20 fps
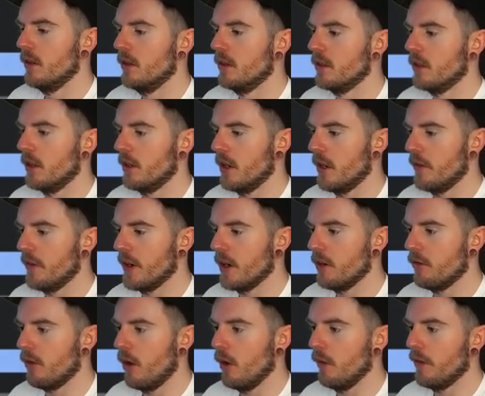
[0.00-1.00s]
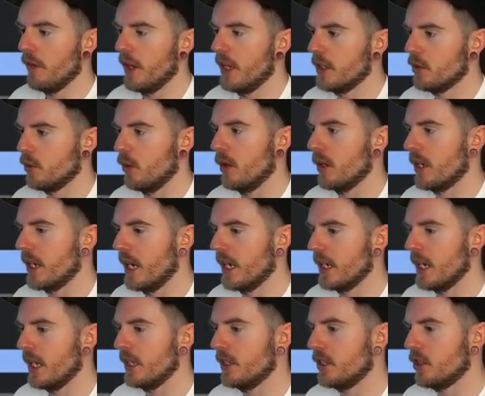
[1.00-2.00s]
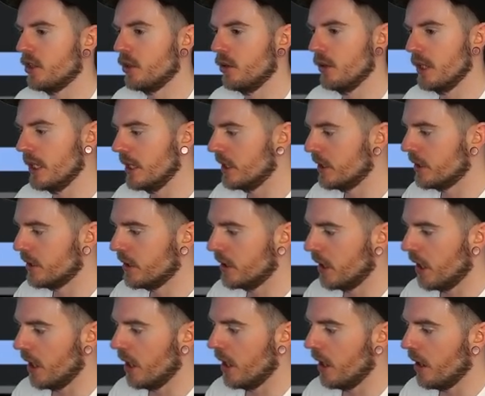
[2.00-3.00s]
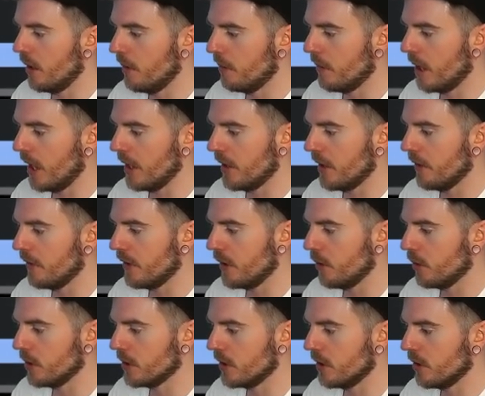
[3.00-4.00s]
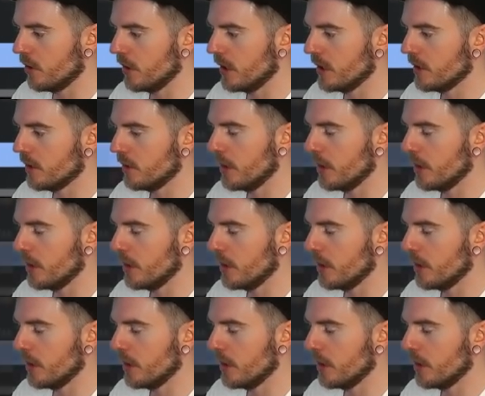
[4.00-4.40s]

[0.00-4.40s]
I don't know if you're going to roll for this one. King 9 suited. Um, I don't even know what to do here, to be